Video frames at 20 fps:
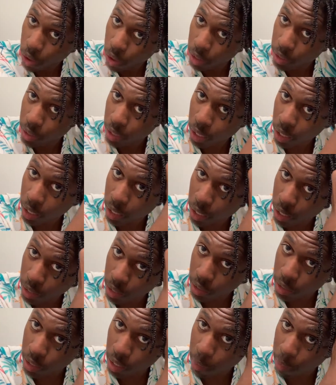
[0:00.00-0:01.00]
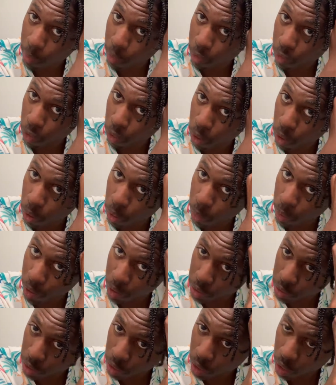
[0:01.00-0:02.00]
only thing I hate is that before, when I
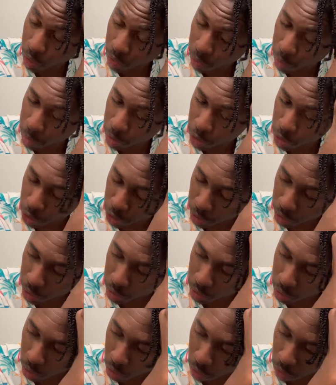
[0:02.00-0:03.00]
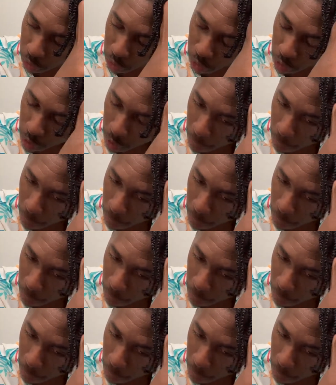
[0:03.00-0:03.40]
used to get it from the tree itself,